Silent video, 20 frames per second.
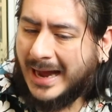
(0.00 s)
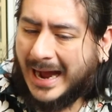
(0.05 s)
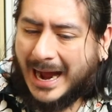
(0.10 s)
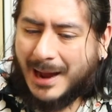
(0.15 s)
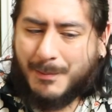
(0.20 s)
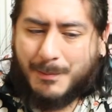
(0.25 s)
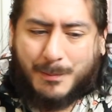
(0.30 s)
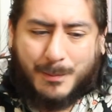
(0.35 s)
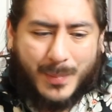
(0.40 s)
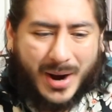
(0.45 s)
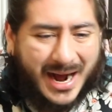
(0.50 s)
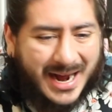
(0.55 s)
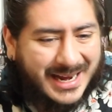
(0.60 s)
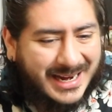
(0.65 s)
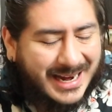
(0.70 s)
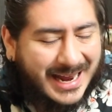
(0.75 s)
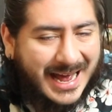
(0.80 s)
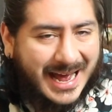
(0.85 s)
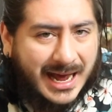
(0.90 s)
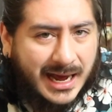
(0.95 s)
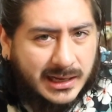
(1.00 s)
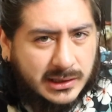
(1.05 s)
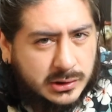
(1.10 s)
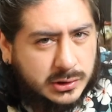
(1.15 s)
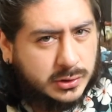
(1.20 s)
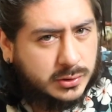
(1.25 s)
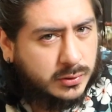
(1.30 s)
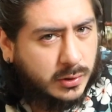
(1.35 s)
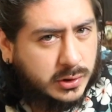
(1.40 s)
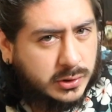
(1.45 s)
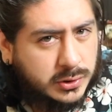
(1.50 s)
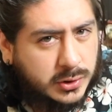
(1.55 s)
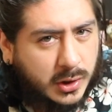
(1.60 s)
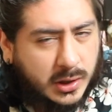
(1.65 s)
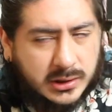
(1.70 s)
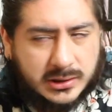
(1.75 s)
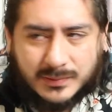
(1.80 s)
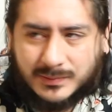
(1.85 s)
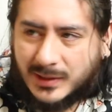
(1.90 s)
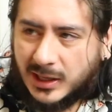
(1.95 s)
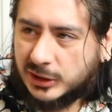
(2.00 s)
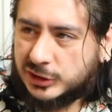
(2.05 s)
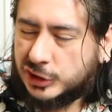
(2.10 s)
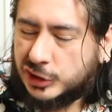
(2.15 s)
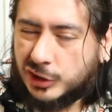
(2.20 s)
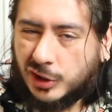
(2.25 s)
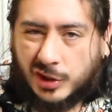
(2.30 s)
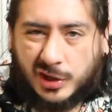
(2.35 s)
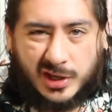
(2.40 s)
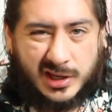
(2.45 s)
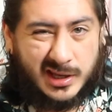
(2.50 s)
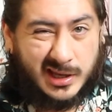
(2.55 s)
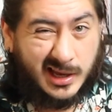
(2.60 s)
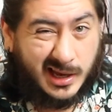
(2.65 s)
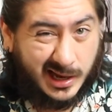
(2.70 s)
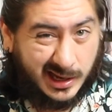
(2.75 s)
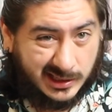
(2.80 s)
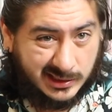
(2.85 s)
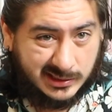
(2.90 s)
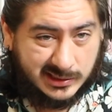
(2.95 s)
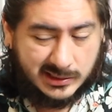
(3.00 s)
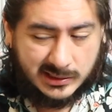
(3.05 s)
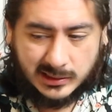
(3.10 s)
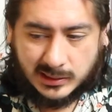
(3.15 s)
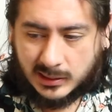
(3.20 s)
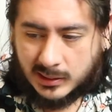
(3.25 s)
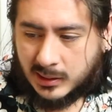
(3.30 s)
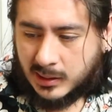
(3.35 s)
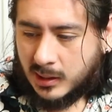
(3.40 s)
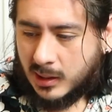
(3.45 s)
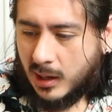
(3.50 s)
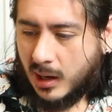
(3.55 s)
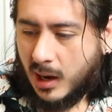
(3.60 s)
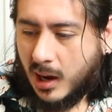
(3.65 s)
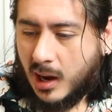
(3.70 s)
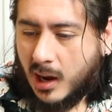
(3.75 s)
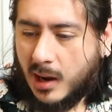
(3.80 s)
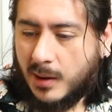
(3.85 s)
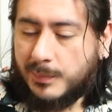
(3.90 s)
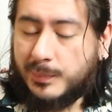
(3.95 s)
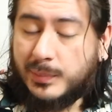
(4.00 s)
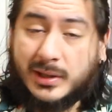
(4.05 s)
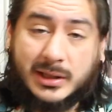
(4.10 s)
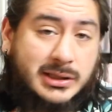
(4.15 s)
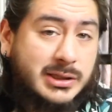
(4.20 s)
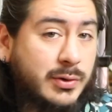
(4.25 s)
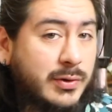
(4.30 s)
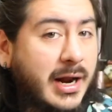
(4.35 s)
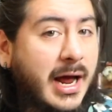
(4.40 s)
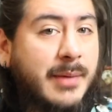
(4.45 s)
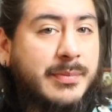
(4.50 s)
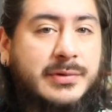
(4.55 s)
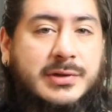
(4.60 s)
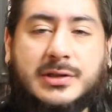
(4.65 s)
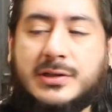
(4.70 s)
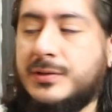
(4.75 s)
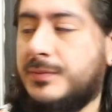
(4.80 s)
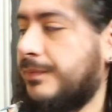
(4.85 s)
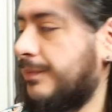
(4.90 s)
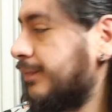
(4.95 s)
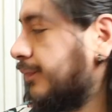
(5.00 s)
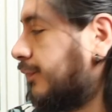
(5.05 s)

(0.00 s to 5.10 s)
I might add soy sauce. I'm not sure yet, but let's see what happens.